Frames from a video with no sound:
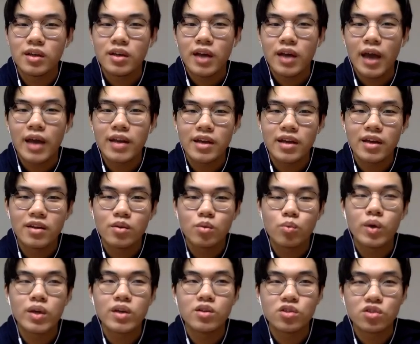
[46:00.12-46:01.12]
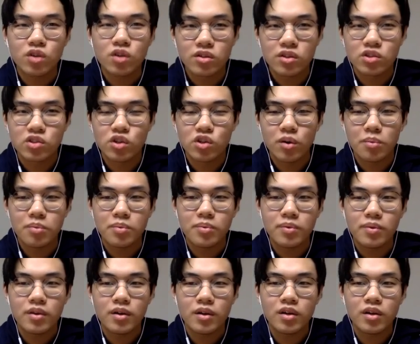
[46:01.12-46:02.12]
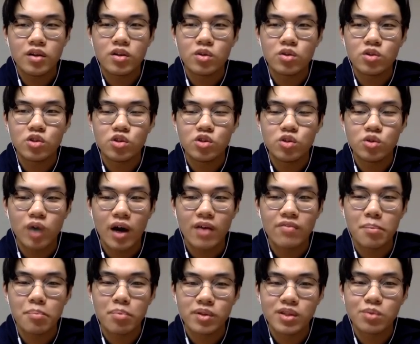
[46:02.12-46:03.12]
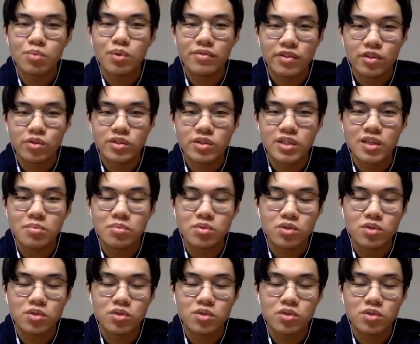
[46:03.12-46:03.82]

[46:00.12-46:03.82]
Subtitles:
and then when you start the job, you have a buddy within your team.